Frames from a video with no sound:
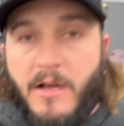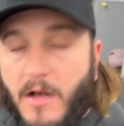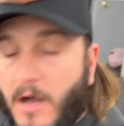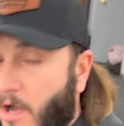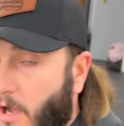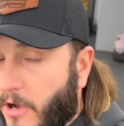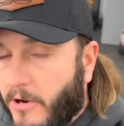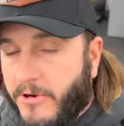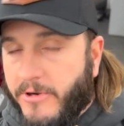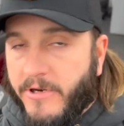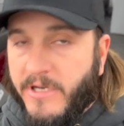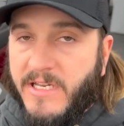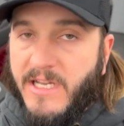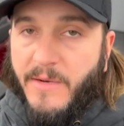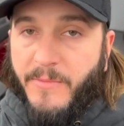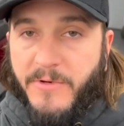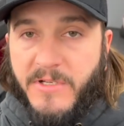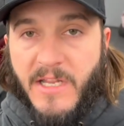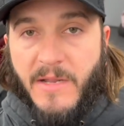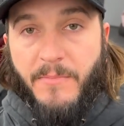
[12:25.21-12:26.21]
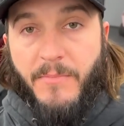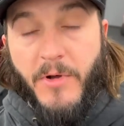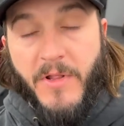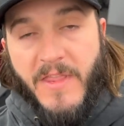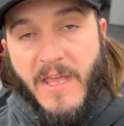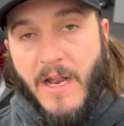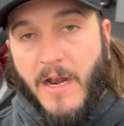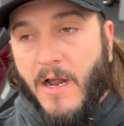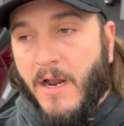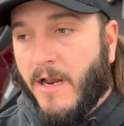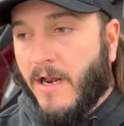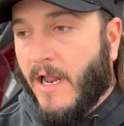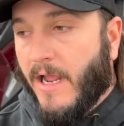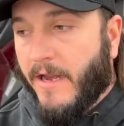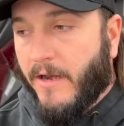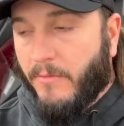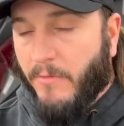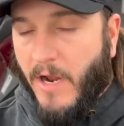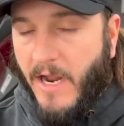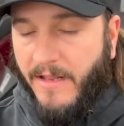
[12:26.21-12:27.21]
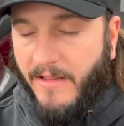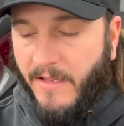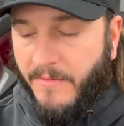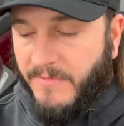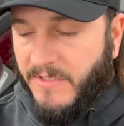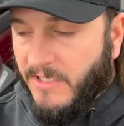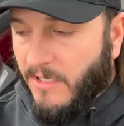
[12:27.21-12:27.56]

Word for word: 110% put that on and I could ride them.